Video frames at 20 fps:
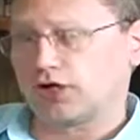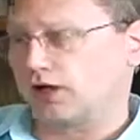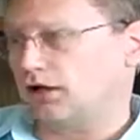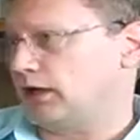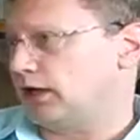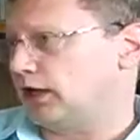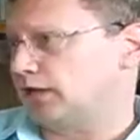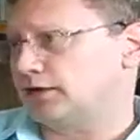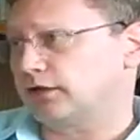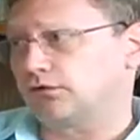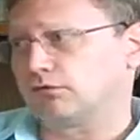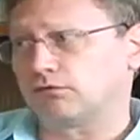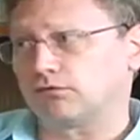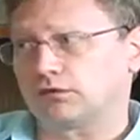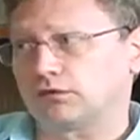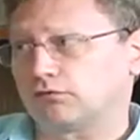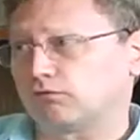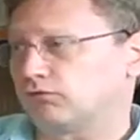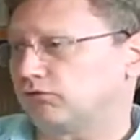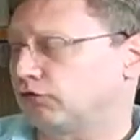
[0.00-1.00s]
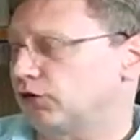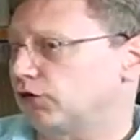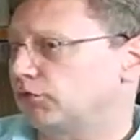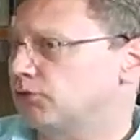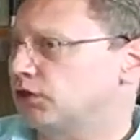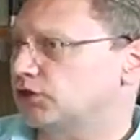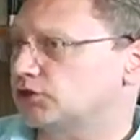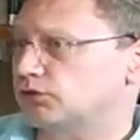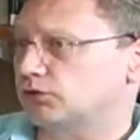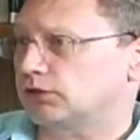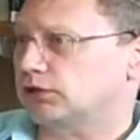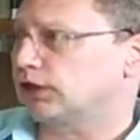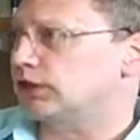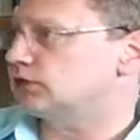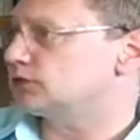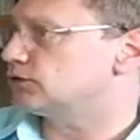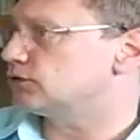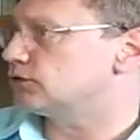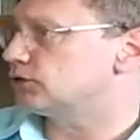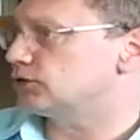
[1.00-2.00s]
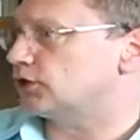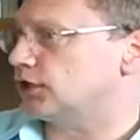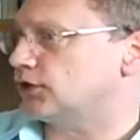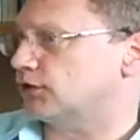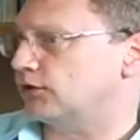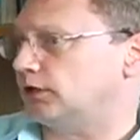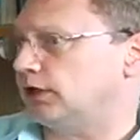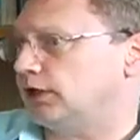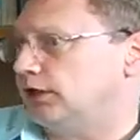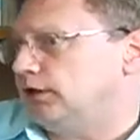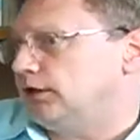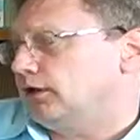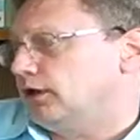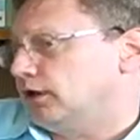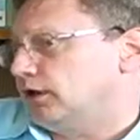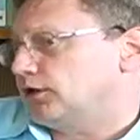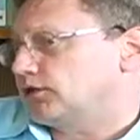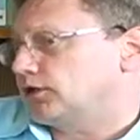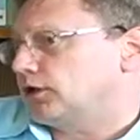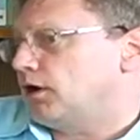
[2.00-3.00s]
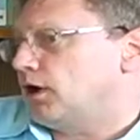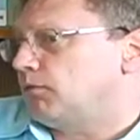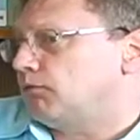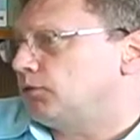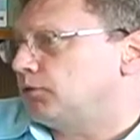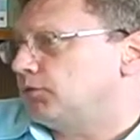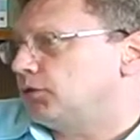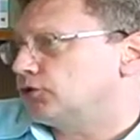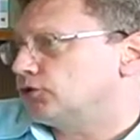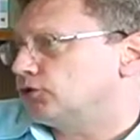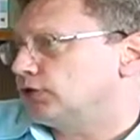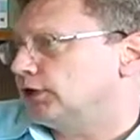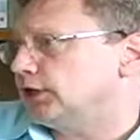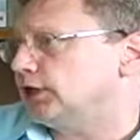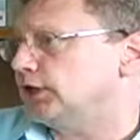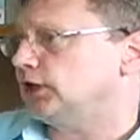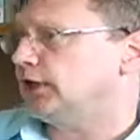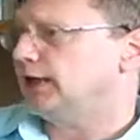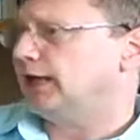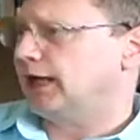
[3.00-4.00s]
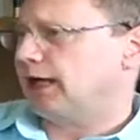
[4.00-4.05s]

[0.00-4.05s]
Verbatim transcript: I, I, think it very much relates to each other and is complementary.